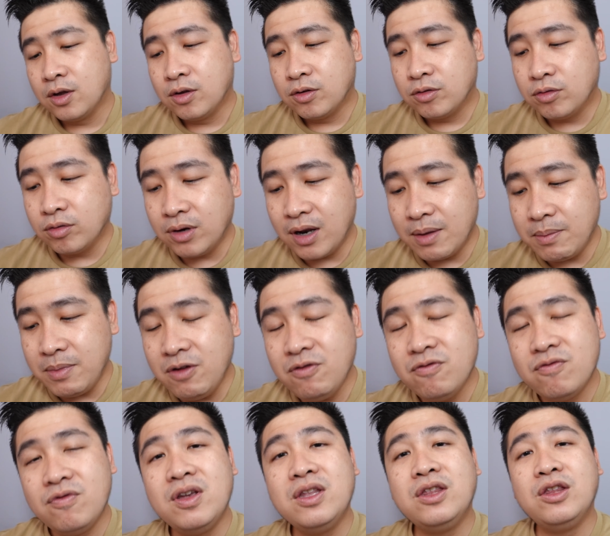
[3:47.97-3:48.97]
So let me
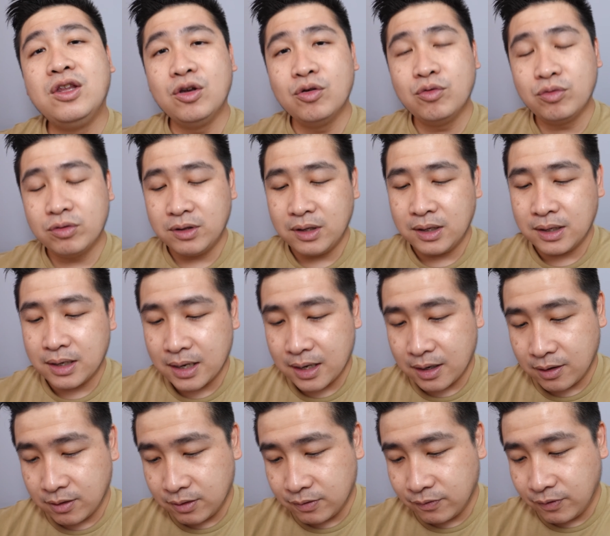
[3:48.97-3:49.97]
reduce it
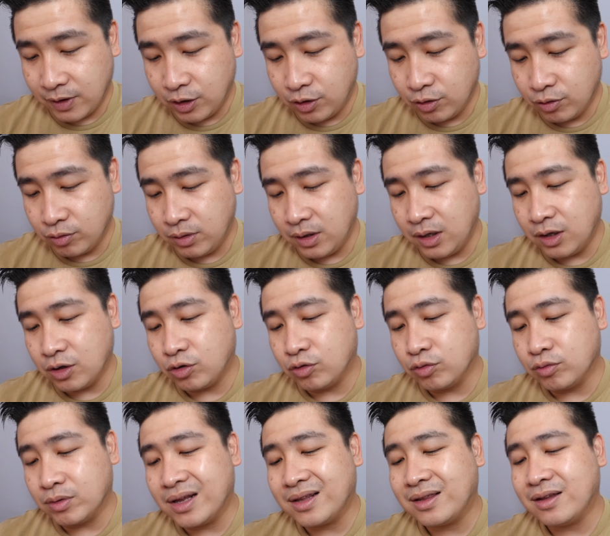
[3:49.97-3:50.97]
lah. Reduce it
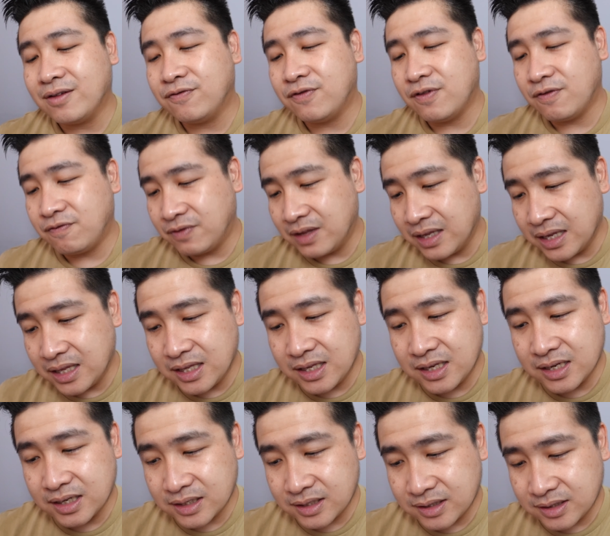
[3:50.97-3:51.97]
to, let's say, 15
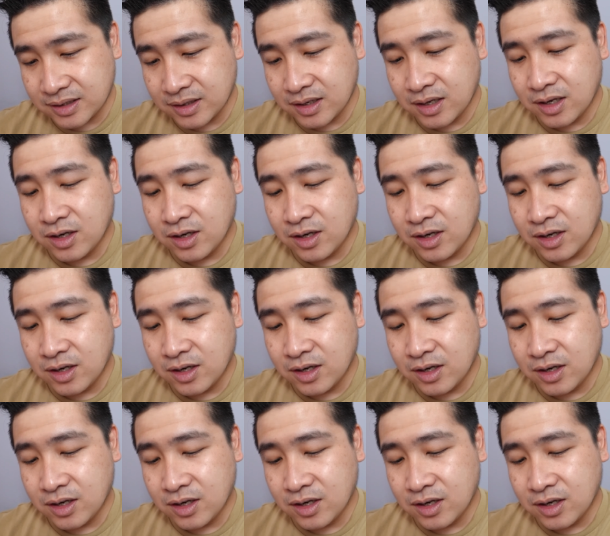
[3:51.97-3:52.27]
years.